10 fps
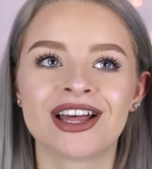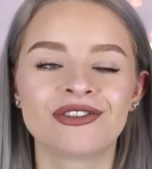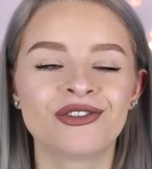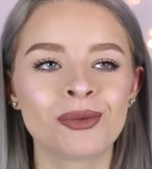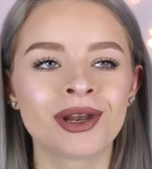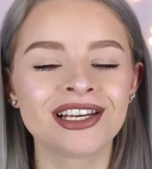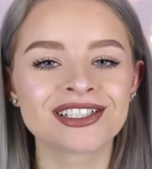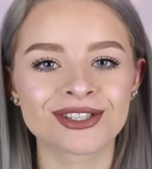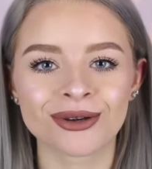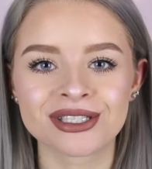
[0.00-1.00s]
The formula
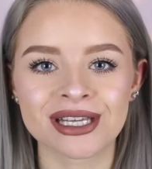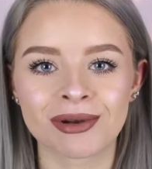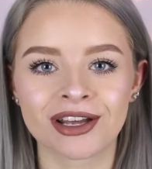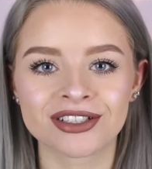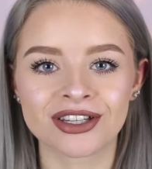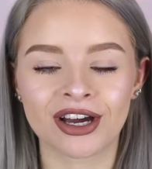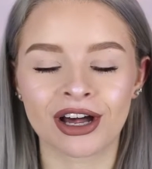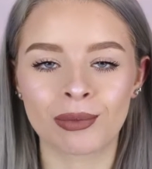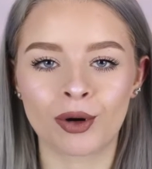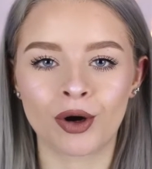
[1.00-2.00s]
is so similar to the
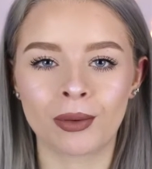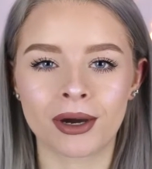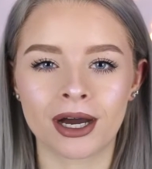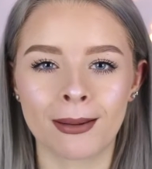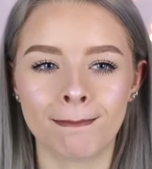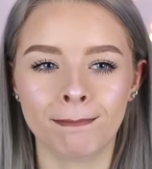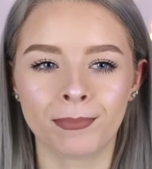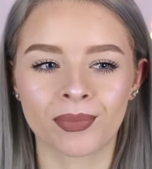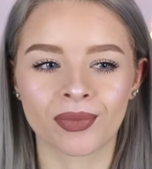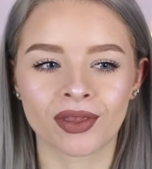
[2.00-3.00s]
Colourpop
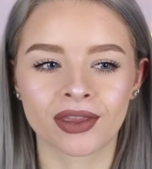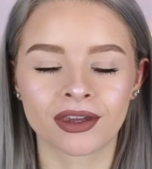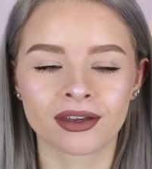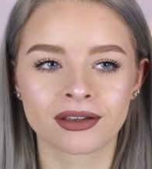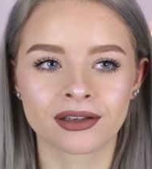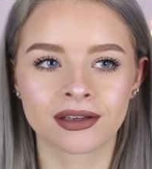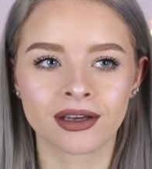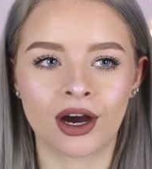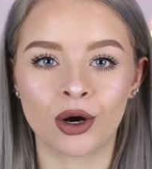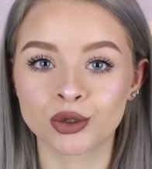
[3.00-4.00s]
um,
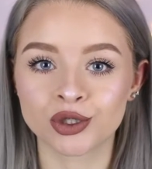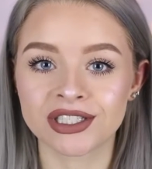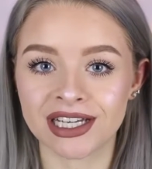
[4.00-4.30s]
Ultra